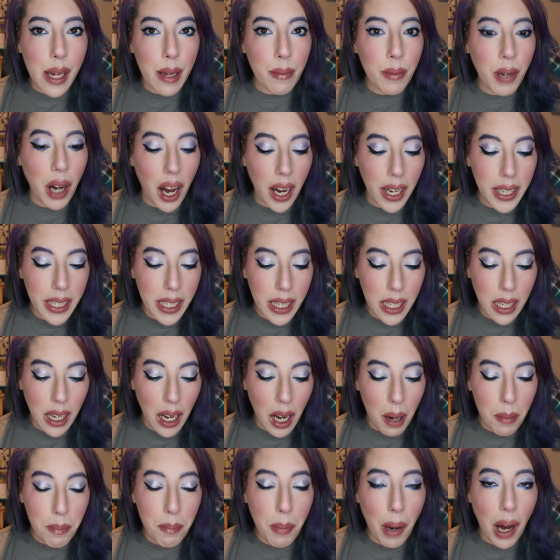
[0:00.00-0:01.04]
am talking
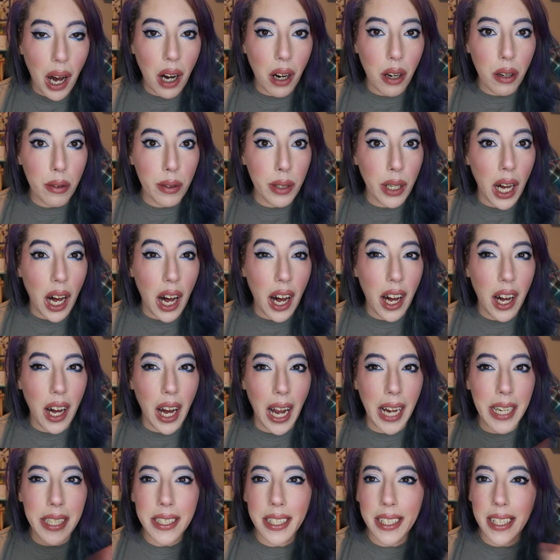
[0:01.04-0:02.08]
about
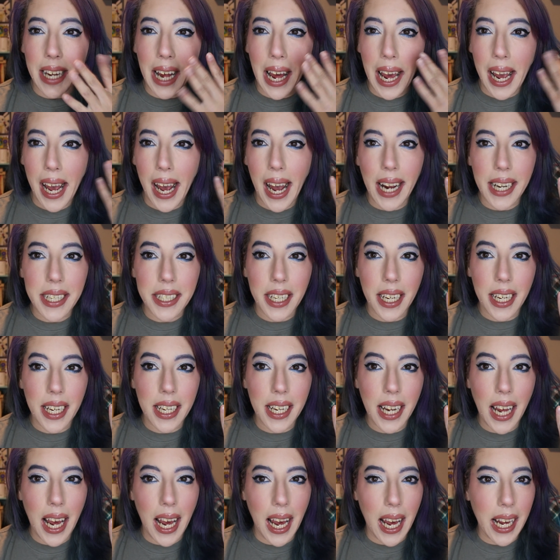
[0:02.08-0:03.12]
I today I
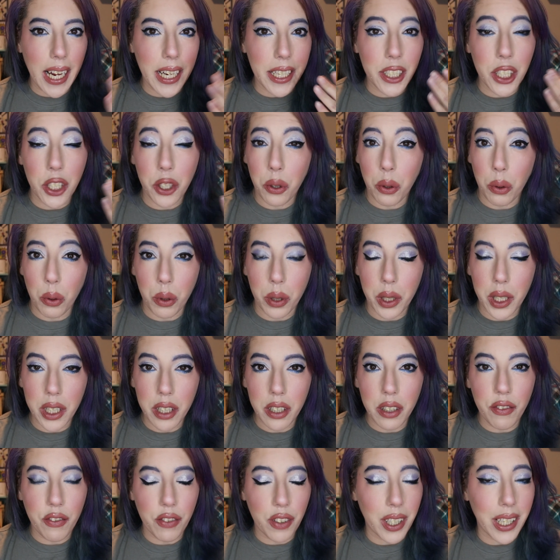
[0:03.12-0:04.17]
did a
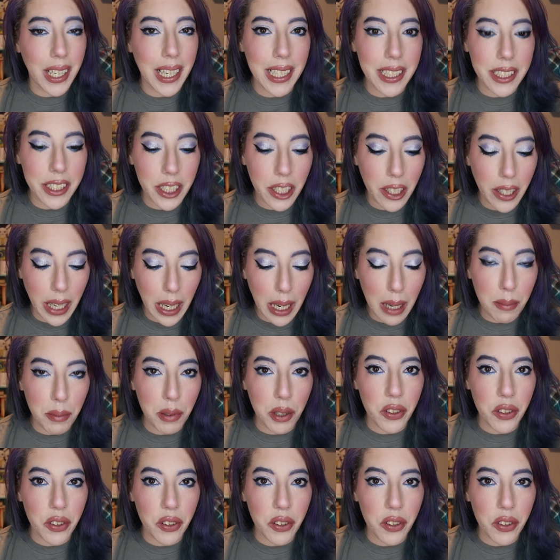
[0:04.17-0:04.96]
tutorial for Instagram